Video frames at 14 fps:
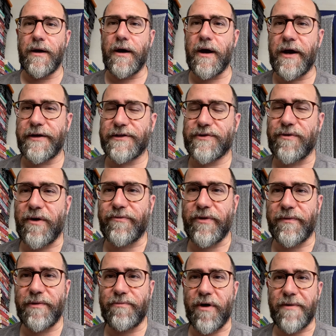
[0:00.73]
Hi, it's Rob from
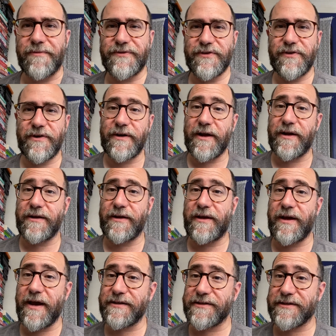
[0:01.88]
the Boffs here, and
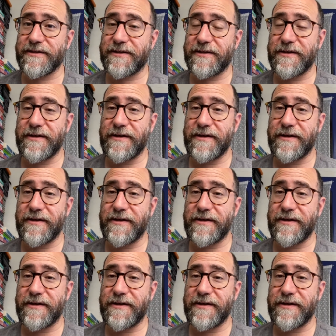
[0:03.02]
yes,